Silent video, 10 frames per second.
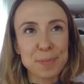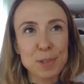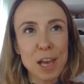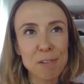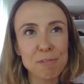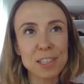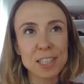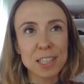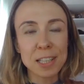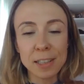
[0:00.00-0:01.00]
to have
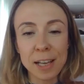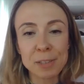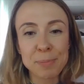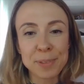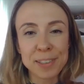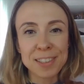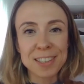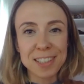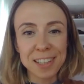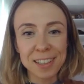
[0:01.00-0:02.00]
this
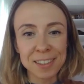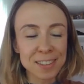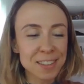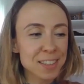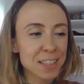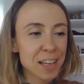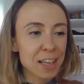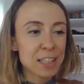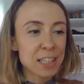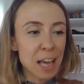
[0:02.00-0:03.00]
alignment and
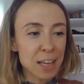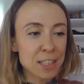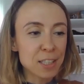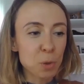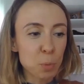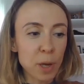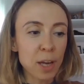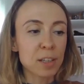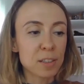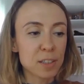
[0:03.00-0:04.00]
the idea
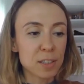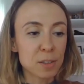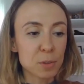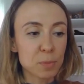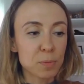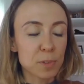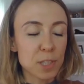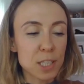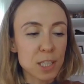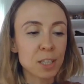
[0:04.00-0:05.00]
where the
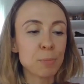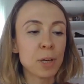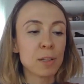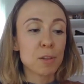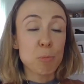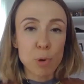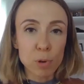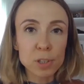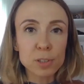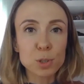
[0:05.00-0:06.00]
team and the
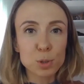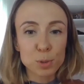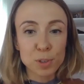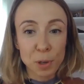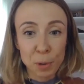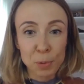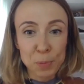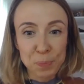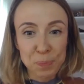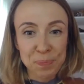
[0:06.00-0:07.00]
product should
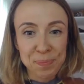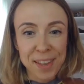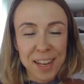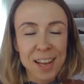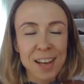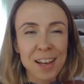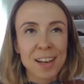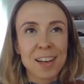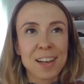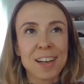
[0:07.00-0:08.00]
go,
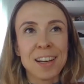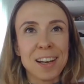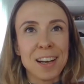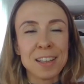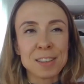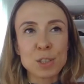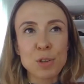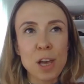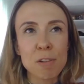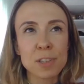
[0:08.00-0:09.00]
and
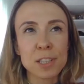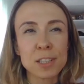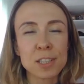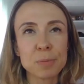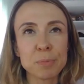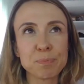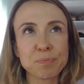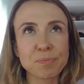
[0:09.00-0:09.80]
to have this